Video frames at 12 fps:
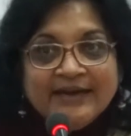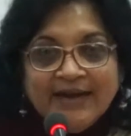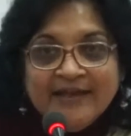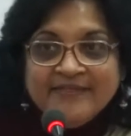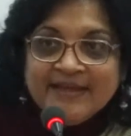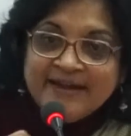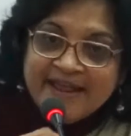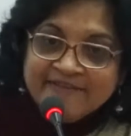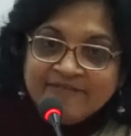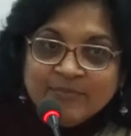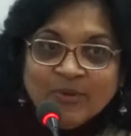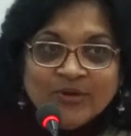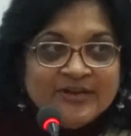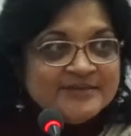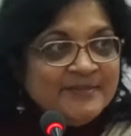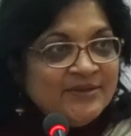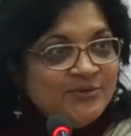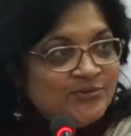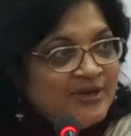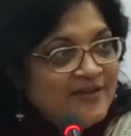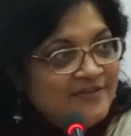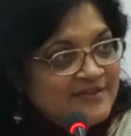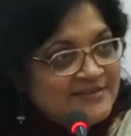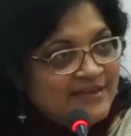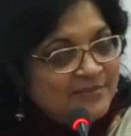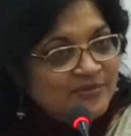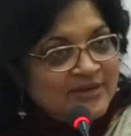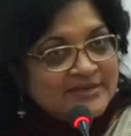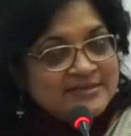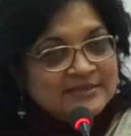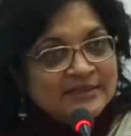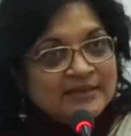and then everybody is made to run the same race.